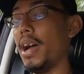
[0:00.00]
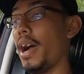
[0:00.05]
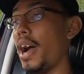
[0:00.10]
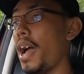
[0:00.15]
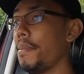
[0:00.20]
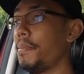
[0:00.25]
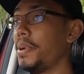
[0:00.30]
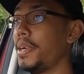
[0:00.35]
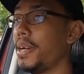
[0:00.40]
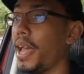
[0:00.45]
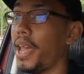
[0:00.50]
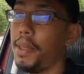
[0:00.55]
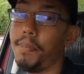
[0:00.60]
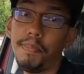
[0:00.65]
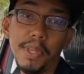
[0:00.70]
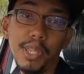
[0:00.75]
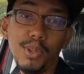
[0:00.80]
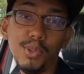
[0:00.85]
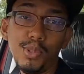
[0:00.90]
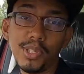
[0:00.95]
I'm a
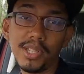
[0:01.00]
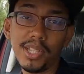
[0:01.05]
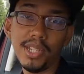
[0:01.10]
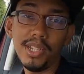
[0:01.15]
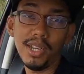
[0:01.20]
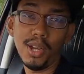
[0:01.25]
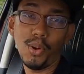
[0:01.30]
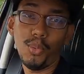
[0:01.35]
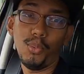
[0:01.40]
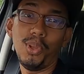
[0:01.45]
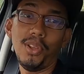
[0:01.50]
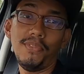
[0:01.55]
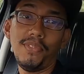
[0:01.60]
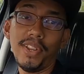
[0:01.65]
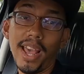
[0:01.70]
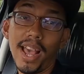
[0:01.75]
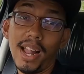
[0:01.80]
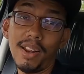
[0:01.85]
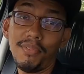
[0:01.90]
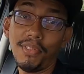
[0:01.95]
happy user with the
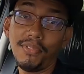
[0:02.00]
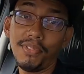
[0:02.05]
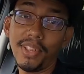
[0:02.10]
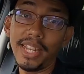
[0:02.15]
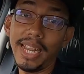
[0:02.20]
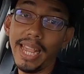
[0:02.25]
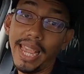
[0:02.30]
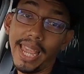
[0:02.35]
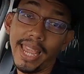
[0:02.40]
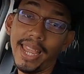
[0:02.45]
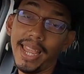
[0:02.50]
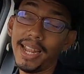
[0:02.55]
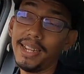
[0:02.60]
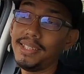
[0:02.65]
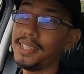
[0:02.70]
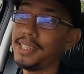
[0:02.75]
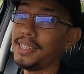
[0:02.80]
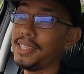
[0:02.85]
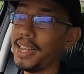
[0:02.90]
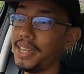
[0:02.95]
L15A
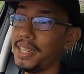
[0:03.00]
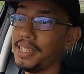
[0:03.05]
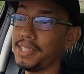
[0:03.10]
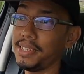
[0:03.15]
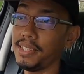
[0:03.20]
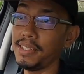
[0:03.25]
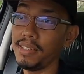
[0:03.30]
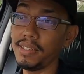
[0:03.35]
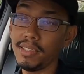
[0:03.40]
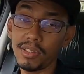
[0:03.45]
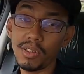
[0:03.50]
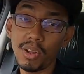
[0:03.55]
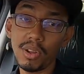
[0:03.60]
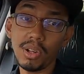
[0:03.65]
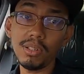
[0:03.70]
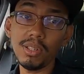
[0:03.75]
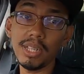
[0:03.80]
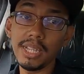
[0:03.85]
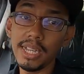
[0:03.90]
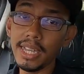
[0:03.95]
engine that is
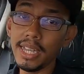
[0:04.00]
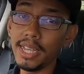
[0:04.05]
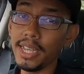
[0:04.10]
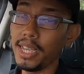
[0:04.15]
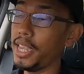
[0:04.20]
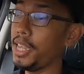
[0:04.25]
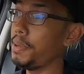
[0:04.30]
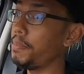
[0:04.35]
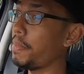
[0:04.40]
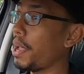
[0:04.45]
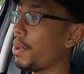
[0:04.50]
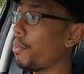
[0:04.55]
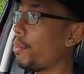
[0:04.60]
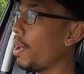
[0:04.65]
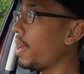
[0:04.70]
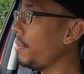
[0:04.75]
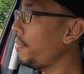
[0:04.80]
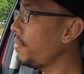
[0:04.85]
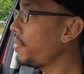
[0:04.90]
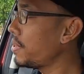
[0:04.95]
installed in my
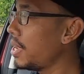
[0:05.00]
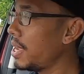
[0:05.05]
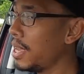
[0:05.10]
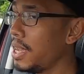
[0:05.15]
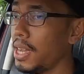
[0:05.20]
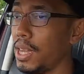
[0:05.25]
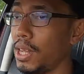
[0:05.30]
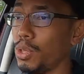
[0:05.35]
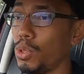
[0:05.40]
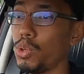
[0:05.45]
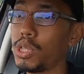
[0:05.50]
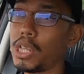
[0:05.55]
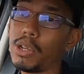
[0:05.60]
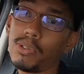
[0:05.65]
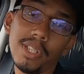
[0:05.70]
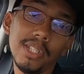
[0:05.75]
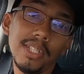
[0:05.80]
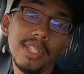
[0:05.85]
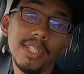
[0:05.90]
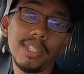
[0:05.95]
wife's
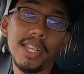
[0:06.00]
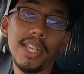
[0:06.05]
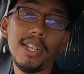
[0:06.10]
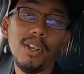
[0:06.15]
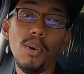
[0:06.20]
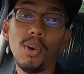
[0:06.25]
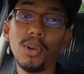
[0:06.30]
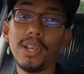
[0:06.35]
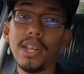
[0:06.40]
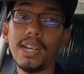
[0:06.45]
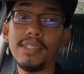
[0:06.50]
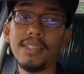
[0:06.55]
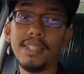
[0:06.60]
2013 Honda